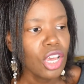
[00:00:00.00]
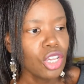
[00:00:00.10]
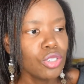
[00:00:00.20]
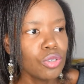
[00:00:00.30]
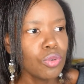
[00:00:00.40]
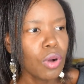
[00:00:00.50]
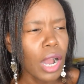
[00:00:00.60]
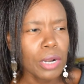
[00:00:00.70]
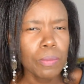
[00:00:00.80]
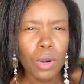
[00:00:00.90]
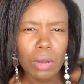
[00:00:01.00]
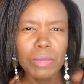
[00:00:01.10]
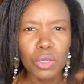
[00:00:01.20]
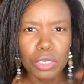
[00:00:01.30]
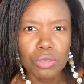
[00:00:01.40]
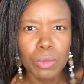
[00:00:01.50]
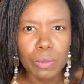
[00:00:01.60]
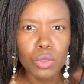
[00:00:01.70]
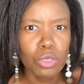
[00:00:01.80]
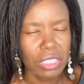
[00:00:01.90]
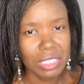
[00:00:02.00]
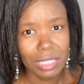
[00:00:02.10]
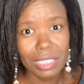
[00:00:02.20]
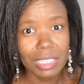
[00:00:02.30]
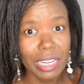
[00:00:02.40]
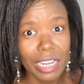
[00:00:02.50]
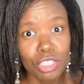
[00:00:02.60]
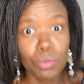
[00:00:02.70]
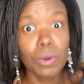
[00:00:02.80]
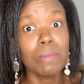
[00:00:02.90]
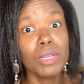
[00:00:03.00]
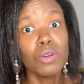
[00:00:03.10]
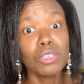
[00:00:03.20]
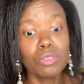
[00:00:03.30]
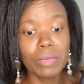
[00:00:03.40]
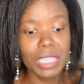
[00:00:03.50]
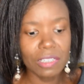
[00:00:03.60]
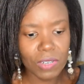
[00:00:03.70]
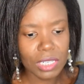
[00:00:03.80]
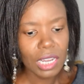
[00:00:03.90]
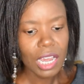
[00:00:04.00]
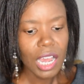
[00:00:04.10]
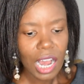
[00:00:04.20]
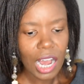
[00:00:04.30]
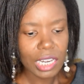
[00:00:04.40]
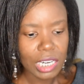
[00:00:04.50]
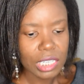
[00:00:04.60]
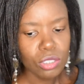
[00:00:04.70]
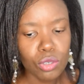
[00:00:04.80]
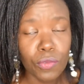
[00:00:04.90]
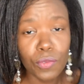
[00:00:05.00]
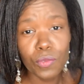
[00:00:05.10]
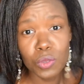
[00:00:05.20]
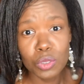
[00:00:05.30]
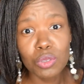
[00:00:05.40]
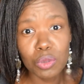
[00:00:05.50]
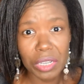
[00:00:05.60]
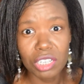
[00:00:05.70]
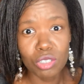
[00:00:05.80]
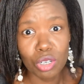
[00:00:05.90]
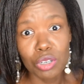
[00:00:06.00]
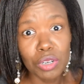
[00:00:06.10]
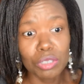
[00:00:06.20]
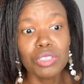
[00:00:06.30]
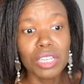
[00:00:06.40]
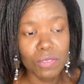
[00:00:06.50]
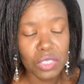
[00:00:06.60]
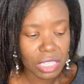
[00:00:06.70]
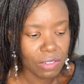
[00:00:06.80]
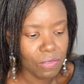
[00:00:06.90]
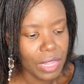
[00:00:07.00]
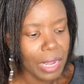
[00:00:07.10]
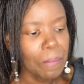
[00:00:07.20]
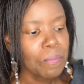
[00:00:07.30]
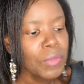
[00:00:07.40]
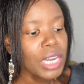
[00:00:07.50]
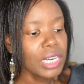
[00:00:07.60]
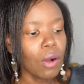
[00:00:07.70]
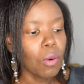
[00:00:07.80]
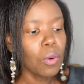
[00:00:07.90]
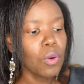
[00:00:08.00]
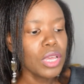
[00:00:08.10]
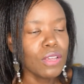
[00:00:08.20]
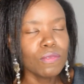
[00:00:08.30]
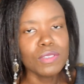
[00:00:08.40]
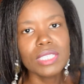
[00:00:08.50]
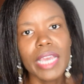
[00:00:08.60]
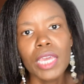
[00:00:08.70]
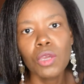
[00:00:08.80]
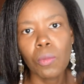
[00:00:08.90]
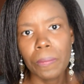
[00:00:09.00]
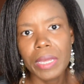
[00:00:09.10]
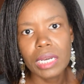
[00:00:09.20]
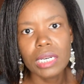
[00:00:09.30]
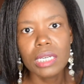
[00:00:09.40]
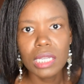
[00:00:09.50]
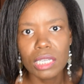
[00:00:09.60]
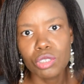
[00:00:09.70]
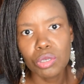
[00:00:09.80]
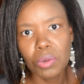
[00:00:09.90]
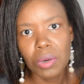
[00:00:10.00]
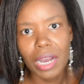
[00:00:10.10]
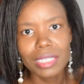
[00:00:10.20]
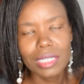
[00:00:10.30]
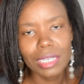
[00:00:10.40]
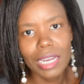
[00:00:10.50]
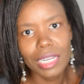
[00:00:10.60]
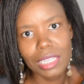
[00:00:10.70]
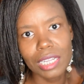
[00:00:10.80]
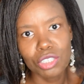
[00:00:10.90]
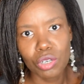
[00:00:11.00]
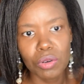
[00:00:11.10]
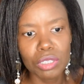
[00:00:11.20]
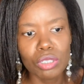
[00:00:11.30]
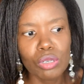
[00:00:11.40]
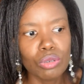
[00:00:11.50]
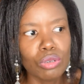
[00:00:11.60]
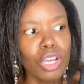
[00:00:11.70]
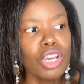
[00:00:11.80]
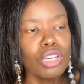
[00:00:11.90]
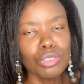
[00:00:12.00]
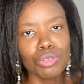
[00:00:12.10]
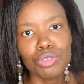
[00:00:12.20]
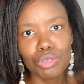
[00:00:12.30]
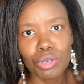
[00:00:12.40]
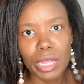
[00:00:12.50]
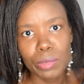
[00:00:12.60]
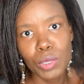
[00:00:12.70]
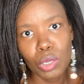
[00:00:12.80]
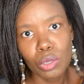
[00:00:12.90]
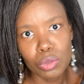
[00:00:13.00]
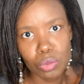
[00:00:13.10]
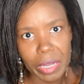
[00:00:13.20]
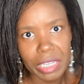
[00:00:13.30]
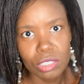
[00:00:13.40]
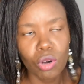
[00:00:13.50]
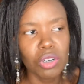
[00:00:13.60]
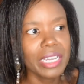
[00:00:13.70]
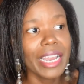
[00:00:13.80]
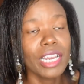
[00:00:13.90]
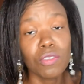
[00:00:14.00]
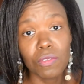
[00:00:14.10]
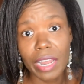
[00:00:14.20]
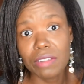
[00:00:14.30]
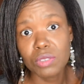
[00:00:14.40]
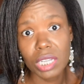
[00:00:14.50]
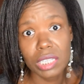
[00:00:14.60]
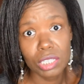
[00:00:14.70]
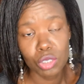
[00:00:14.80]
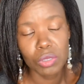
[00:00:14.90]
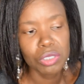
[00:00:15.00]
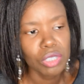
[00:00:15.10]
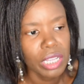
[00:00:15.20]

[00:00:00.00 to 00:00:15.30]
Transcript: you are probably going to be put on a certain diet. You're probably going to be given a list of foods to eat, or you're going to give yourself that. Now, if say you pick keto as the diet that you're going to use to help you lose weight, or the kind of lifestyle that you want to